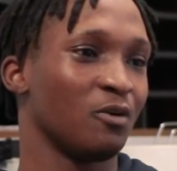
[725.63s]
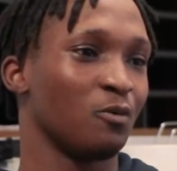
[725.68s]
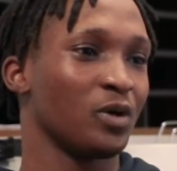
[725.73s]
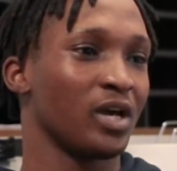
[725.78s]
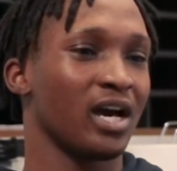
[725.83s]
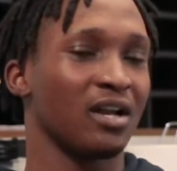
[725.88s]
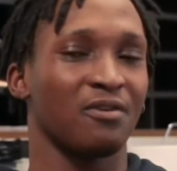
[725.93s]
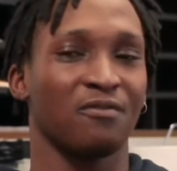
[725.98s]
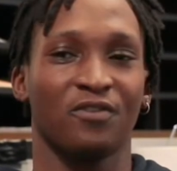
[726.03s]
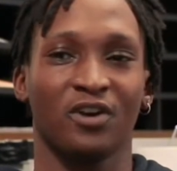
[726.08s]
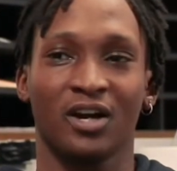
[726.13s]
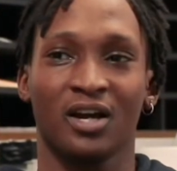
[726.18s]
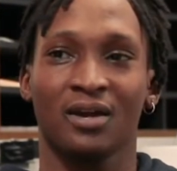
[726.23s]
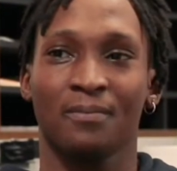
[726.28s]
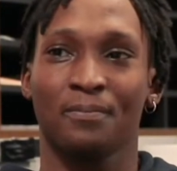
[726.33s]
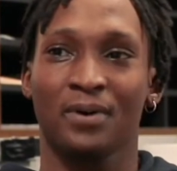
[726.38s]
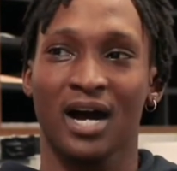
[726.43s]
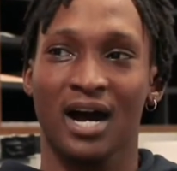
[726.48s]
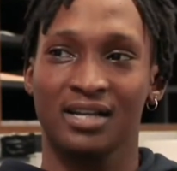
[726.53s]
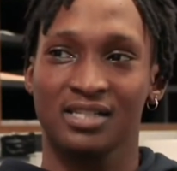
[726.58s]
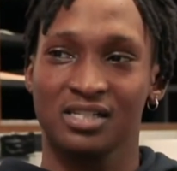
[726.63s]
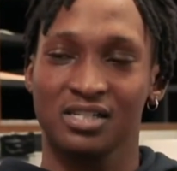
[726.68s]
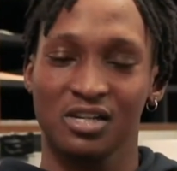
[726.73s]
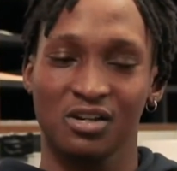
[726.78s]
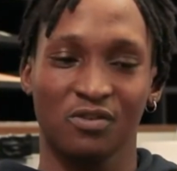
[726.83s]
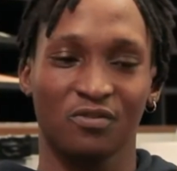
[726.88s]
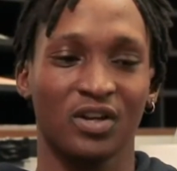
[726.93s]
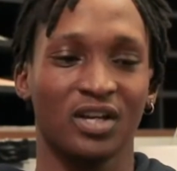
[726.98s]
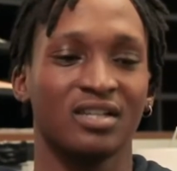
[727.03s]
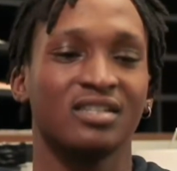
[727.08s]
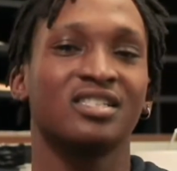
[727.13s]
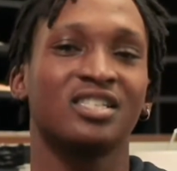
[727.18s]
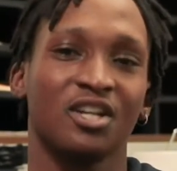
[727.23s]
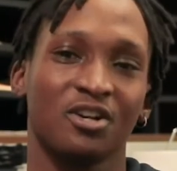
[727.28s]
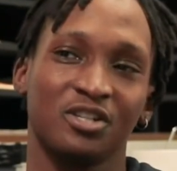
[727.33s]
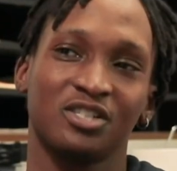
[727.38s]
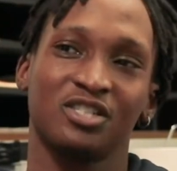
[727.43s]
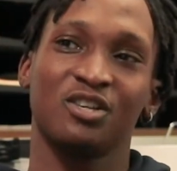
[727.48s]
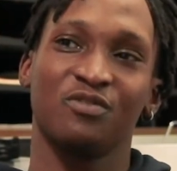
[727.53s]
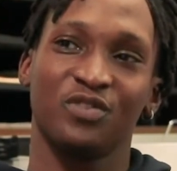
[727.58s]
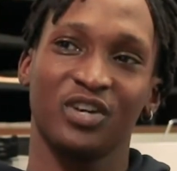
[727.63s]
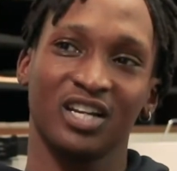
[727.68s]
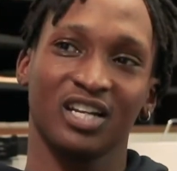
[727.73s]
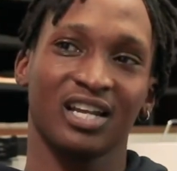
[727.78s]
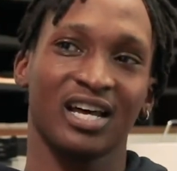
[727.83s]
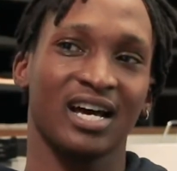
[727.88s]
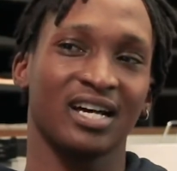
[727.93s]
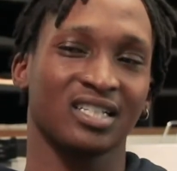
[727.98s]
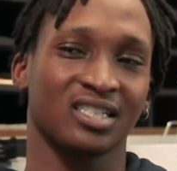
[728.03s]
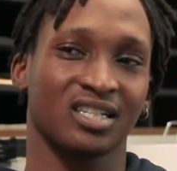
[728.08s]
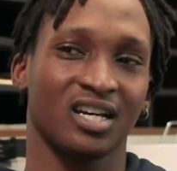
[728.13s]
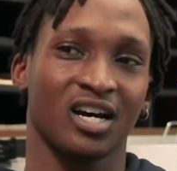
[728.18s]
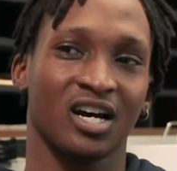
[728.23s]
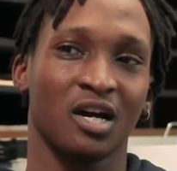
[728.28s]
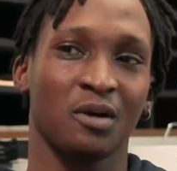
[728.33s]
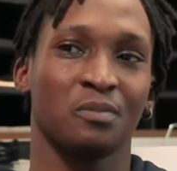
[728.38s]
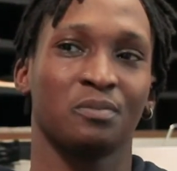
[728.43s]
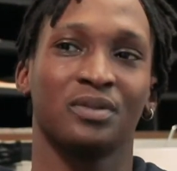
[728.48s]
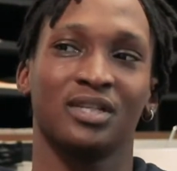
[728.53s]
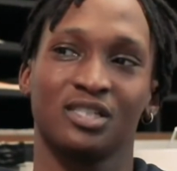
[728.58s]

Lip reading: We had a very positive, serious event last time.